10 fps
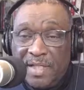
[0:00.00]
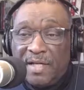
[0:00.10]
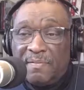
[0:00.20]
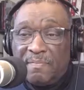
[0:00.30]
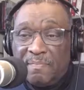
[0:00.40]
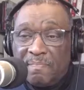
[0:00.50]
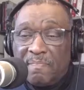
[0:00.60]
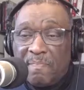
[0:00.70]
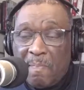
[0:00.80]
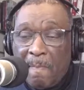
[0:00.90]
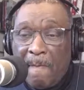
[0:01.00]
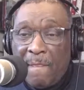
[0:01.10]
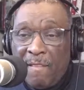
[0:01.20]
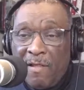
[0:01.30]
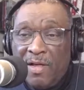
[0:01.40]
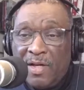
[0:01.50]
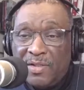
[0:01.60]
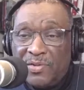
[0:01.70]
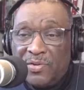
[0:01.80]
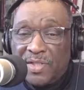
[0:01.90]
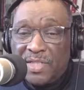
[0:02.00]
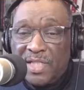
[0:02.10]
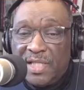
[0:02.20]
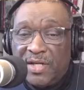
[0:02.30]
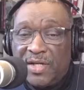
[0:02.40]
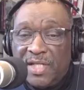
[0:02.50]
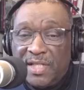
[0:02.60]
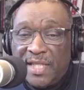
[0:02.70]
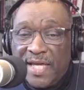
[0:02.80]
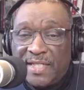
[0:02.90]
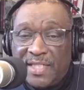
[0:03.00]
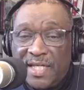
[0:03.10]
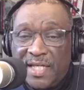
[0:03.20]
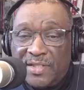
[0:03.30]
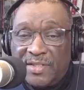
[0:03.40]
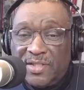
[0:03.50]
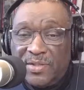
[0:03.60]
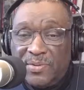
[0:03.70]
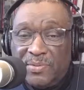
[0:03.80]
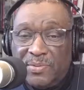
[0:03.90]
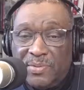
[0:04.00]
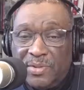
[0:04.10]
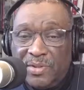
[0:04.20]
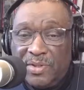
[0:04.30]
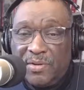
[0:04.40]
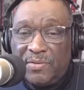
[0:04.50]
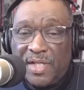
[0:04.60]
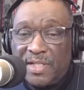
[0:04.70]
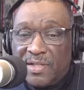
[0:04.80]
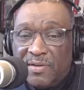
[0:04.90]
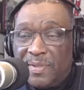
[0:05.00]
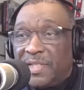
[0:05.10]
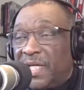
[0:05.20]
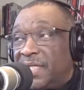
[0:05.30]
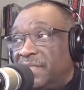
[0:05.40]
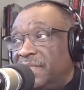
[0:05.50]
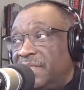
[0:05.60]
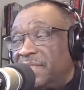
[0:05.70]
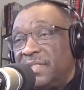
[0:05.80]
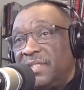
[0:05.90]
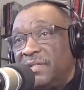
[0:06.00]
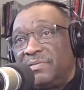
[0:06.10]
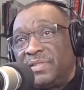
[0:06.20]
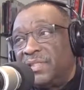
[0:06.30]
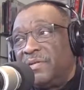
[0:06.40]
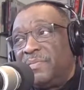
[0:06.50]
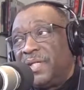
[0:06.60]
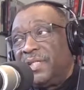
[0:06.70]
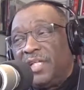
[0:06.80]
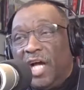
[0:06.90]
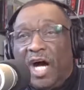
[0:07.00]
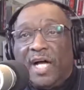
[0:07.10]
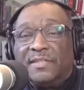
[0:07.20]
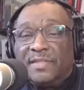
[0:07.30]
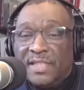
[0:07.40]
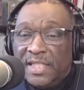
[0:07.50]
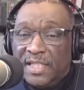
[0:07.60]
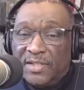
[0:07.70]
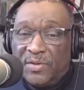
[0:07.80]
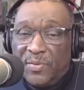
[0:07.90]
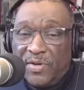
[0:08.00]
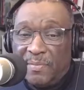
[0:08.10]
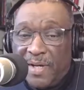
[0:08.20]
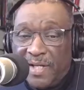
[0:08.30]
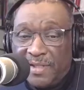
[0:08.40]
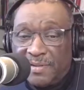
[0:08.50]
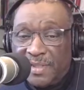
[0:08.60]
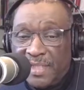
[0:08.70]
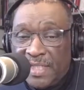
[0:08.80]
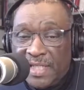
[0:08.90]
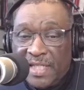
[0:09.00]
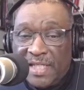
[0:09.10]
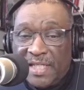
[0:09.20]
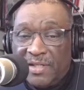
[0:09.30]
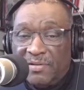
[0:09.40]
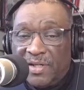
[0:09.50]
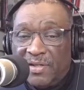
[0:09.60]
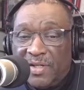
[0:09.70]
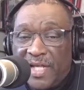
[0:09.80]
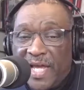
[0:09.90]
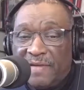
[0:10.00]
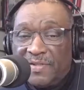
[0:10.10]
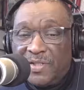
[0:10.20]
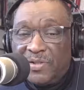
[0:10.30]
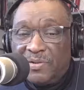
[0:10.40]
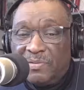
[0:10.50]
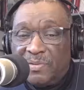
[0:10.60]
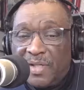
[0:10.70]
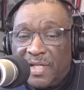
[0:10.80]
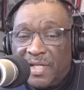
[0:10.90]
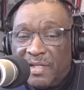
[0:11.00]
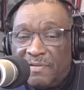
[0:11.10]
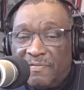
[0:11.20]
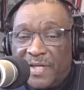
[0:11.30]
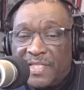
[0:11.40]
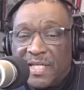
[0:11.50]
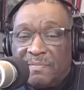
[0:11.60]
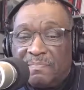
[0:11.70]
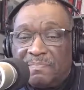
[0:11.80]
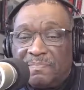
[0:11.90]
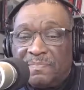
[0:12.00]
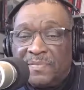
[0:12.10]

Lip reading: yeah, Dorsey, they're gonna get that 230. It's gonna be taken. It's gonna be gone. Don't worry about it. They're gonna have to fess up.